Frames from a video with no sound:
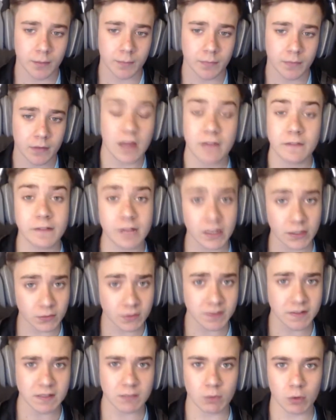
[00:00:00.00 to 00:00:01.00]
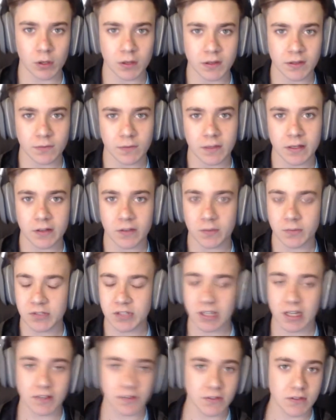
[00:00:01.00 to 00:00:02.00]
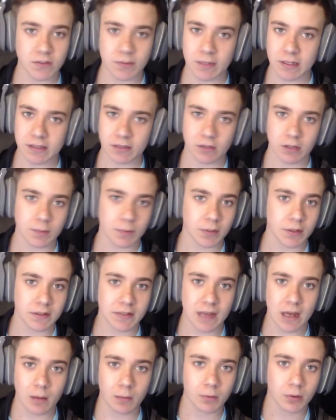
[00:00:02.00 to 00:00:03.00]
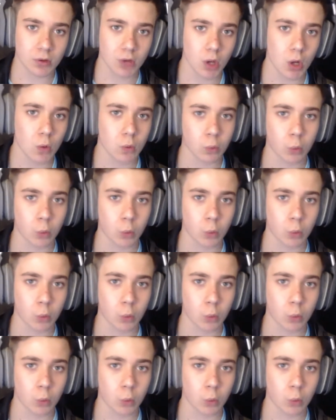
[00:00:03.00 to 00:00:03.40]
And if you guys want to see more of these videos, make sure you guys do smack the like button down below,